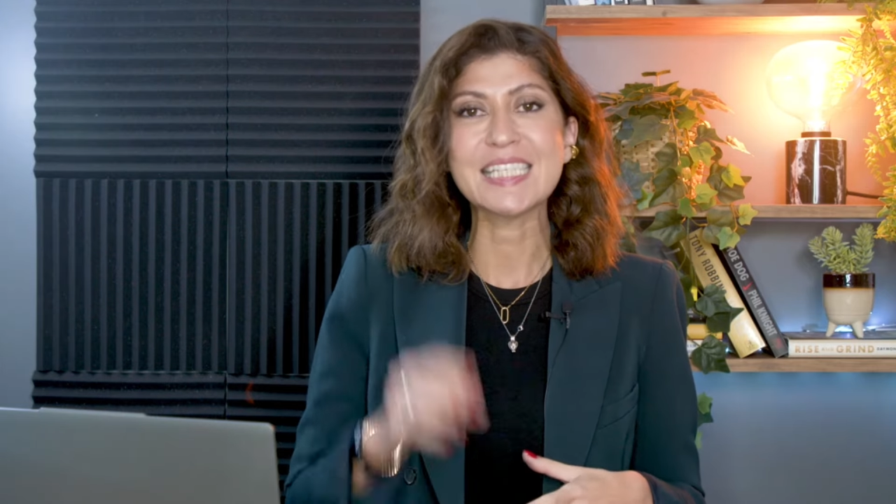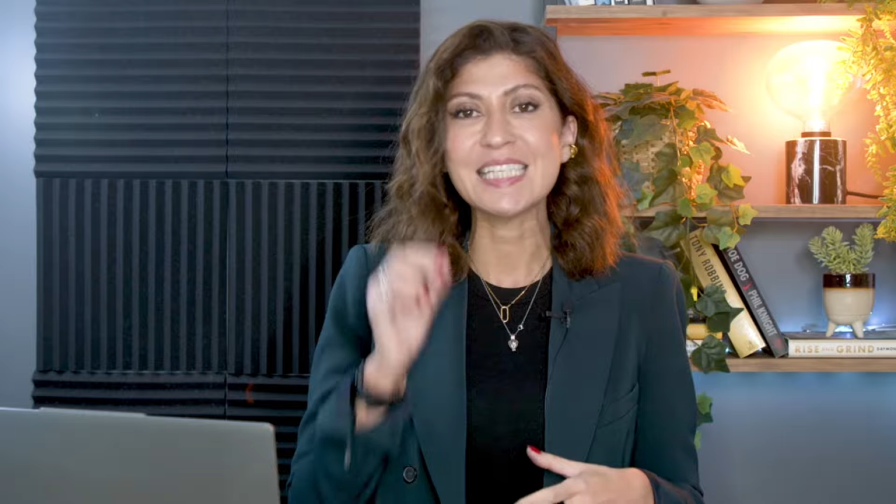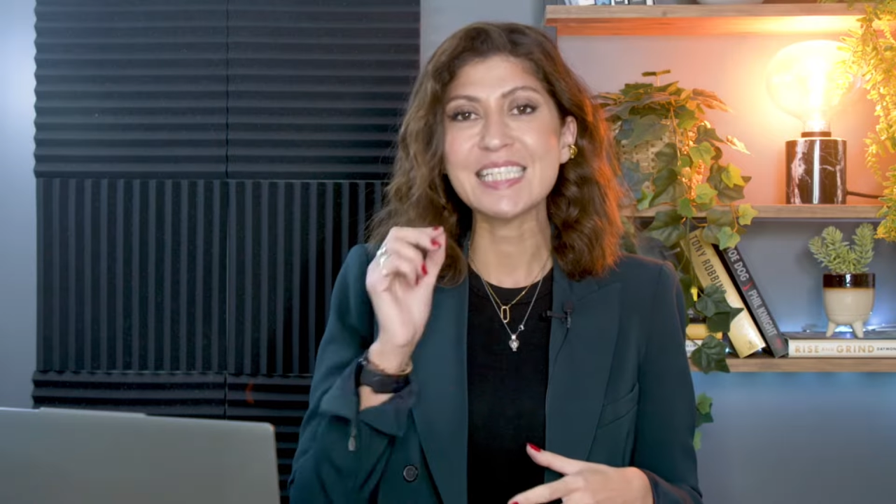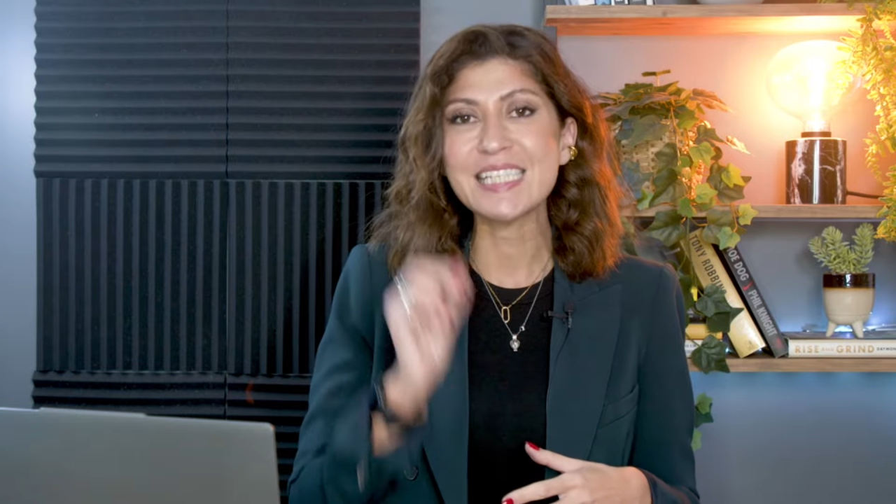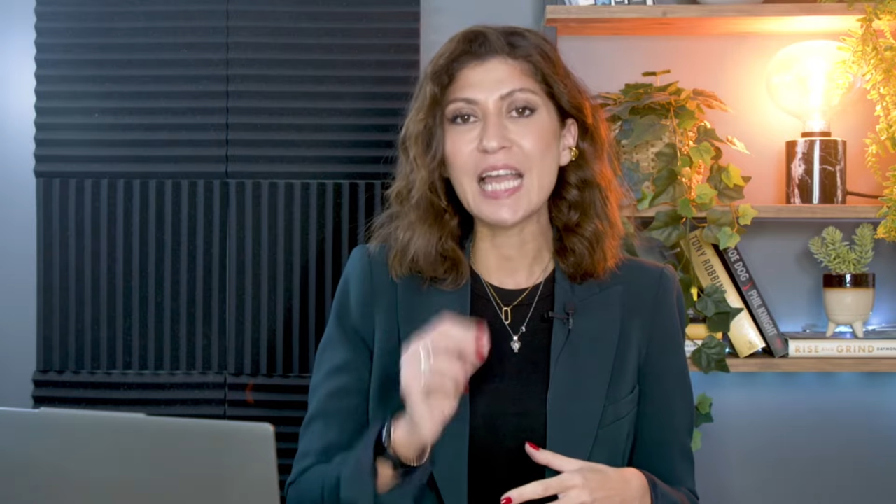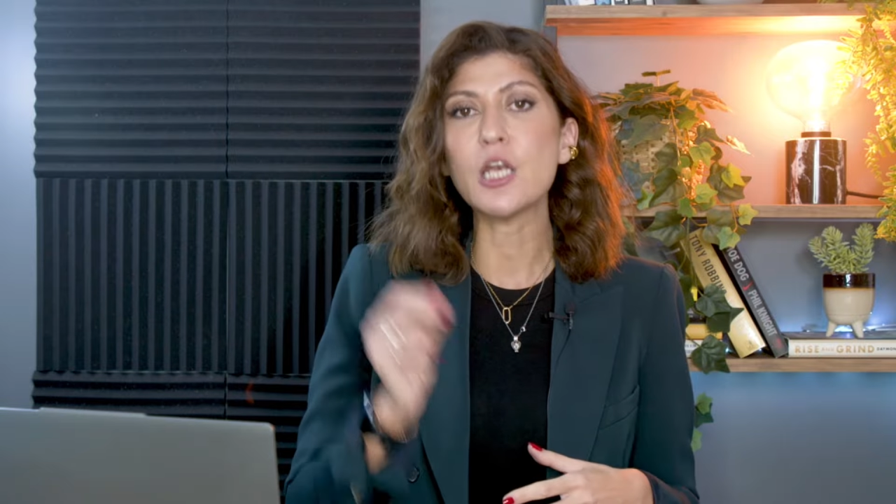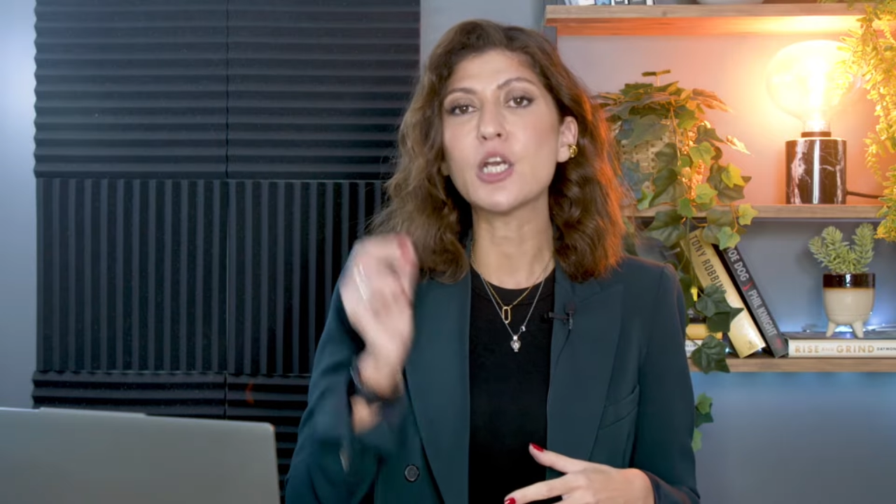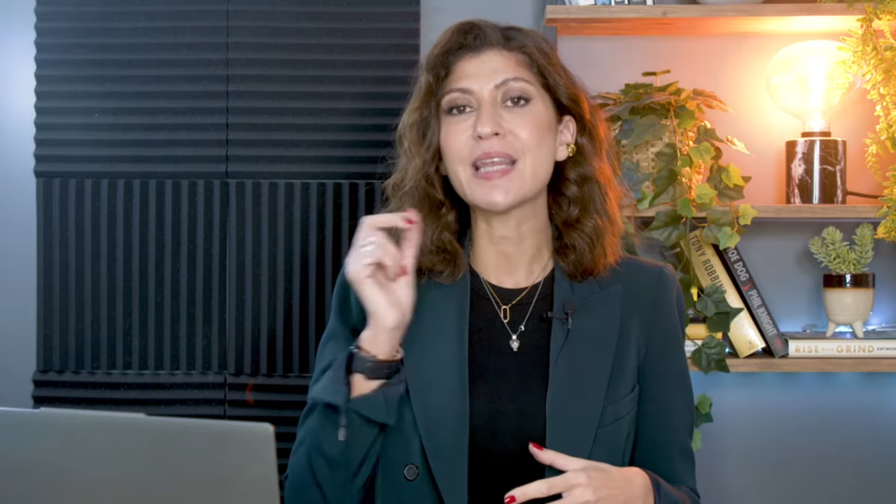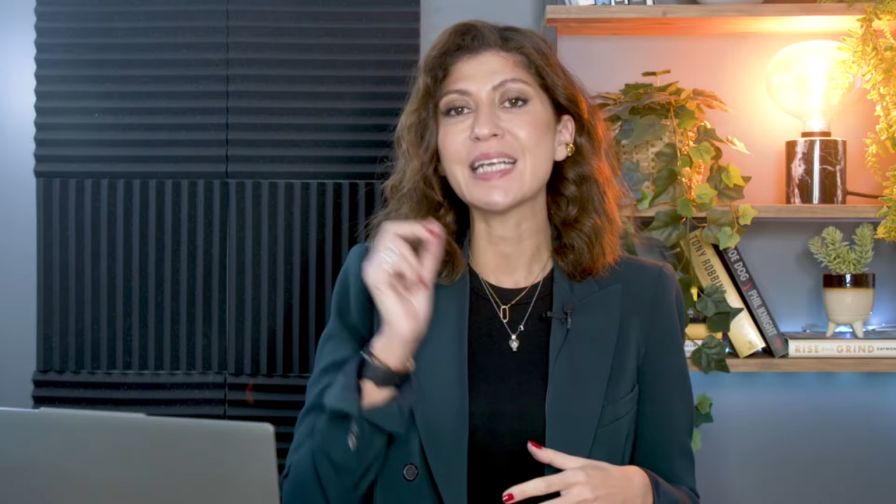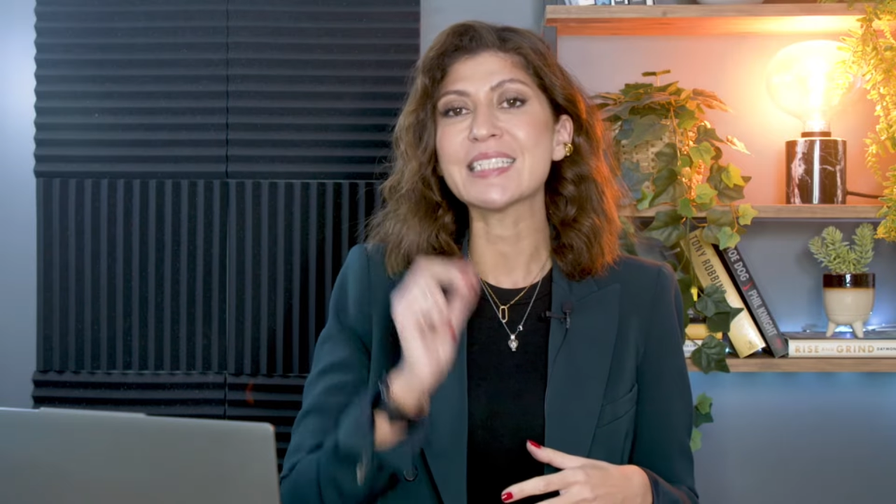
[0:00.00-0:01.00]
the
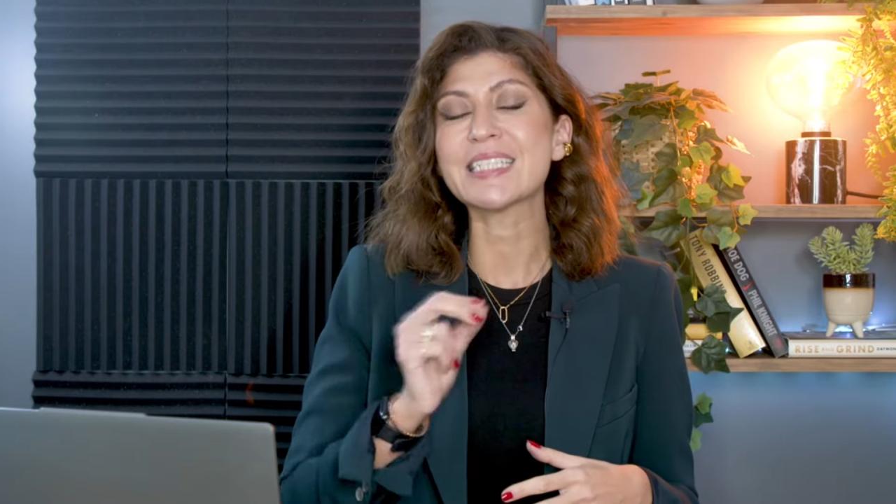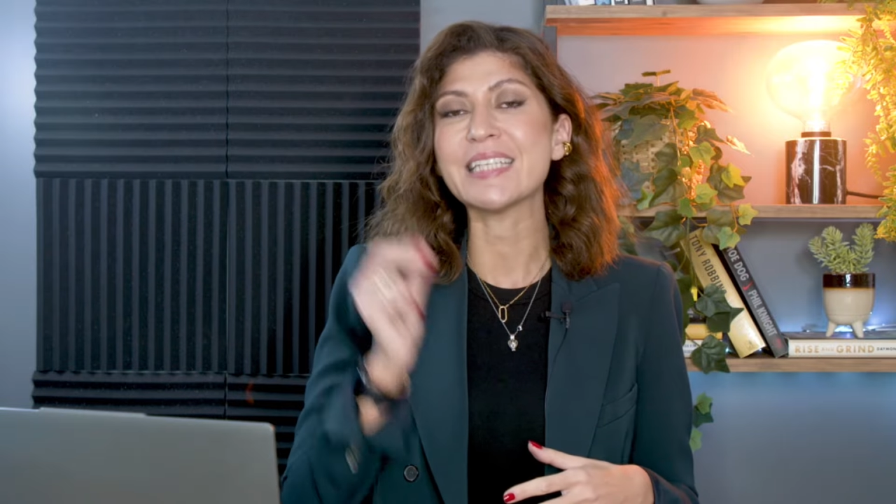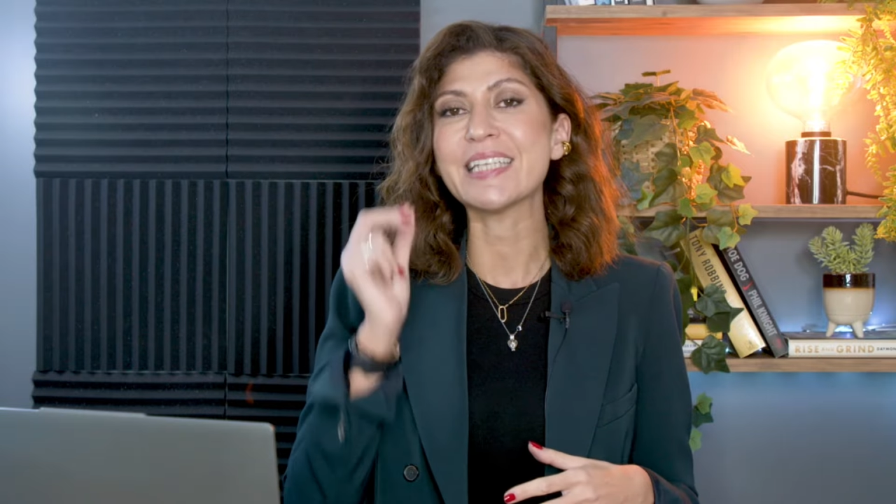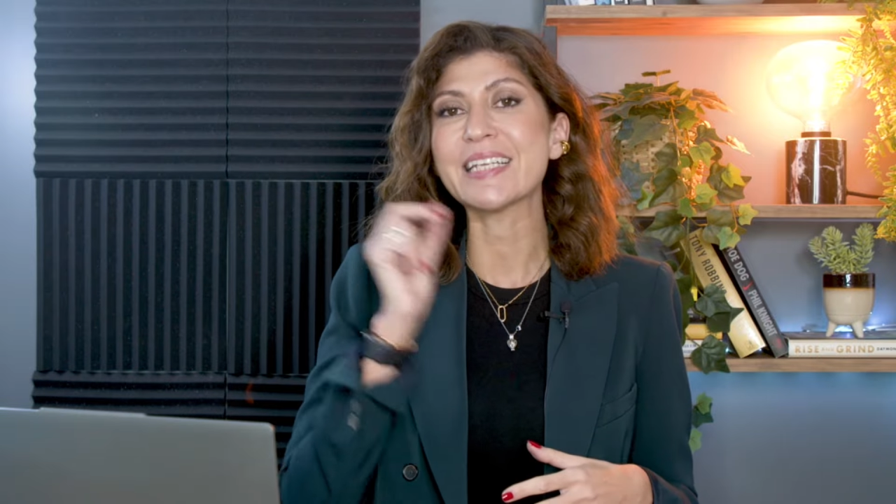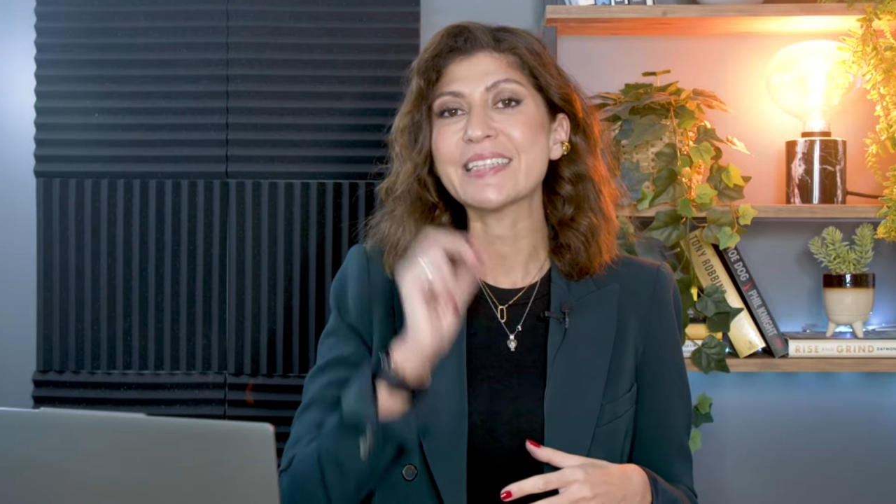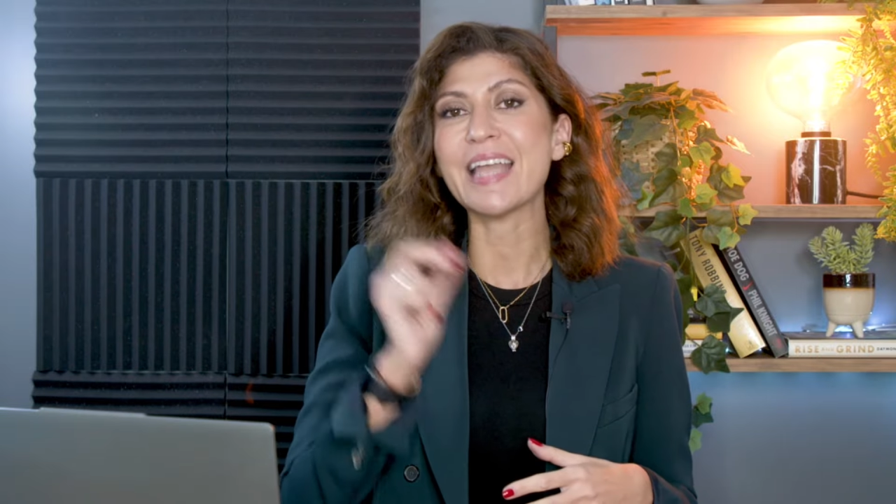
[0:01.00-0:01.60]
seller that is getting